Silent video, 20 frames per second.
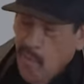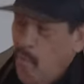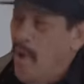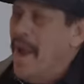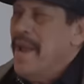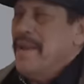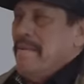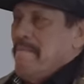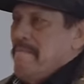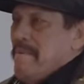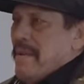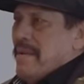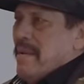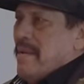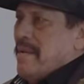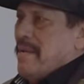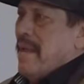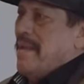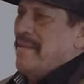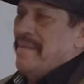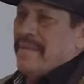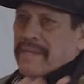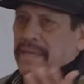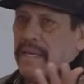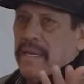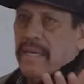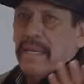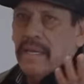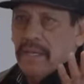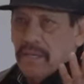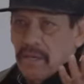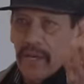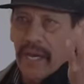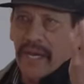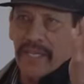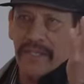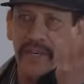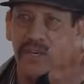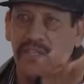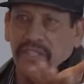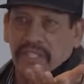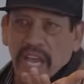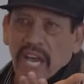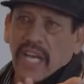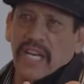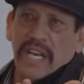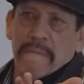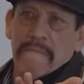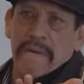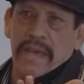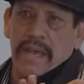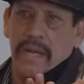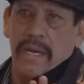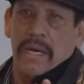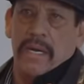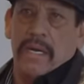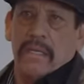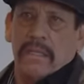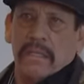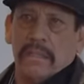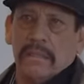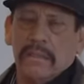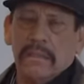wait a minute. You guys are killing me here.